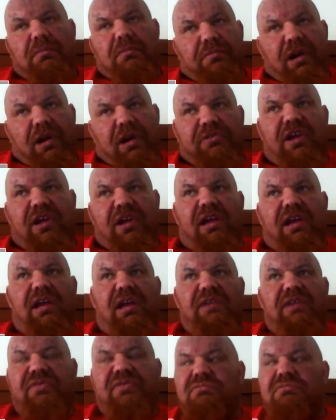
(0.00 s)
But I was
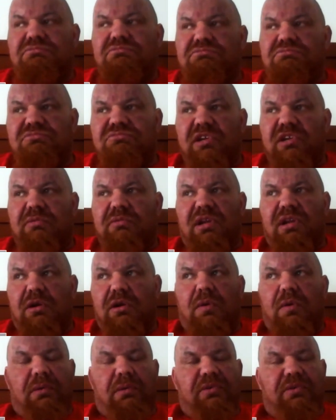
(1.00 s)
naive. Didn't really
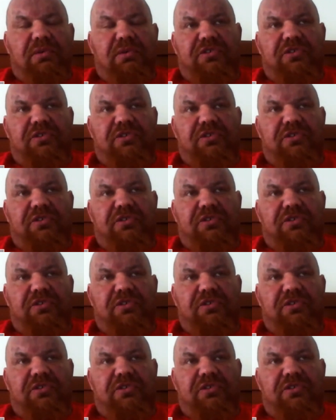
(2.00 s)
know what I was